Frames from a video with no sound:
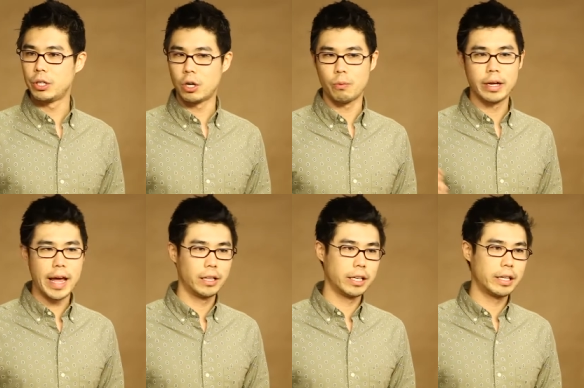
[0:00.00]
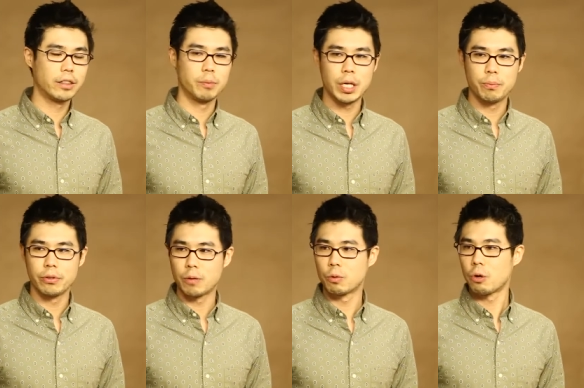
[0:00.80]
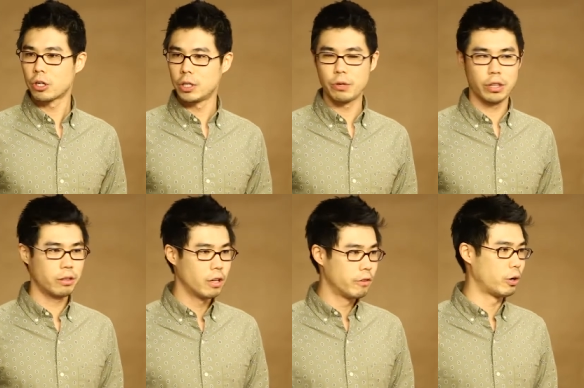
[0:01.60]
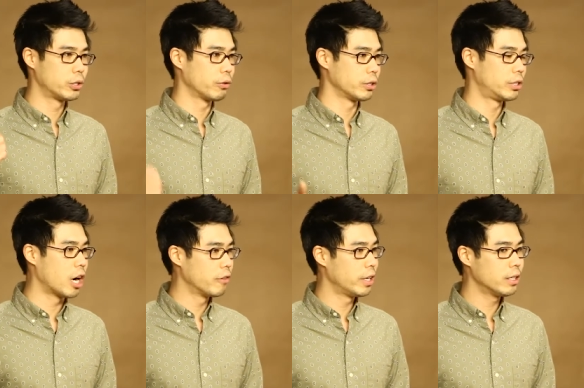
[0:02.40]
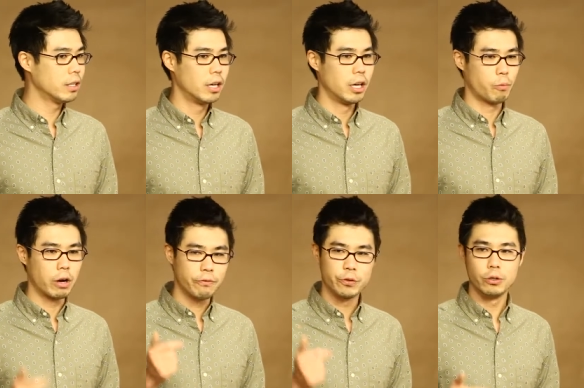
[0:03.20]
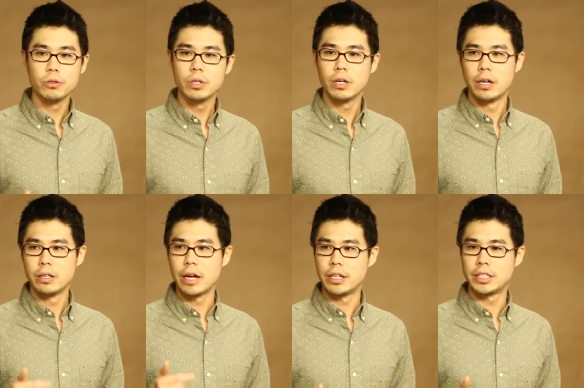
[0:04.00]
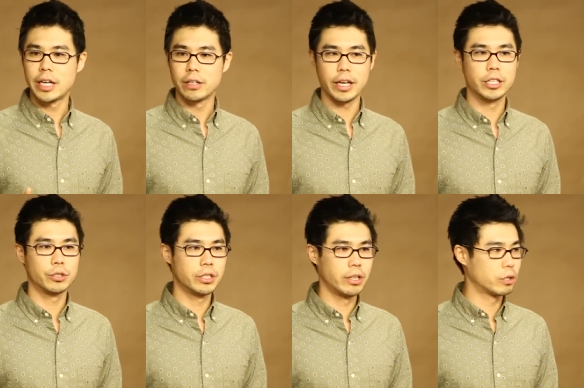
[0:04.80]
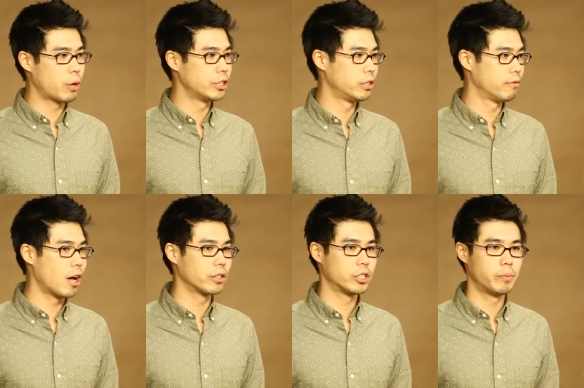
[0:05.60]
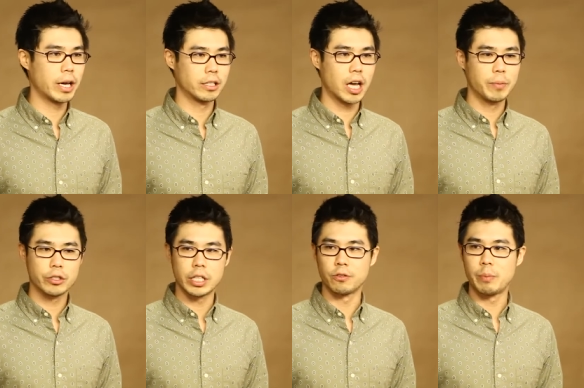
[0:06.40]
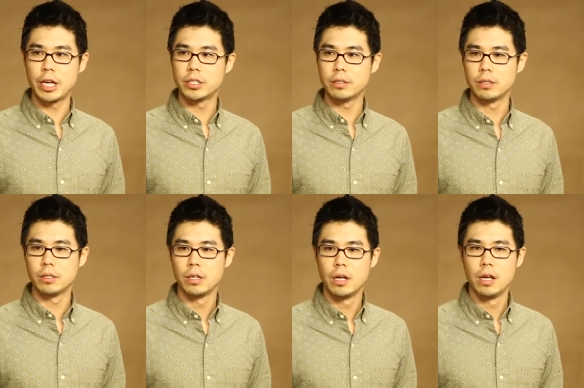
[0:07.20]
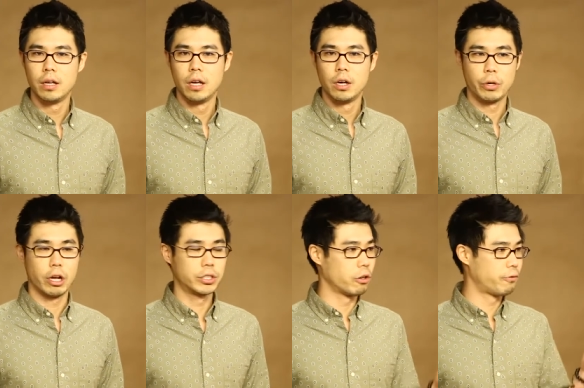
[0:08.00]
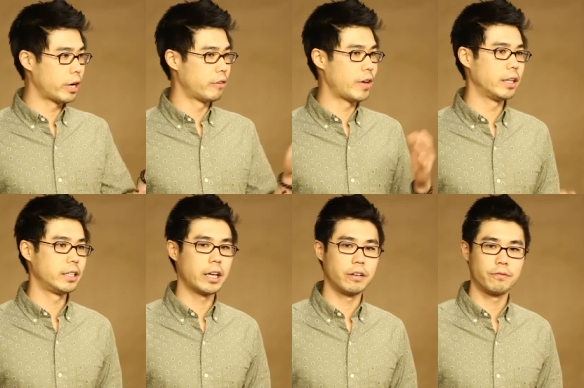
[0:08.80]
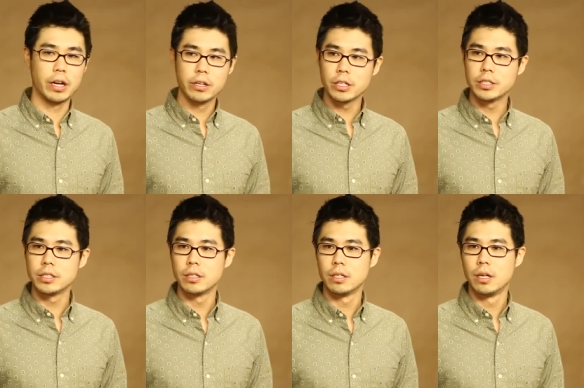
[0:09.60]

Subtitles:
We don't want to alienate the people that we're working with, folks who are starving, want food, not necessarily interested in the question of long-term economic transformation. We also are afraid of alienating funders.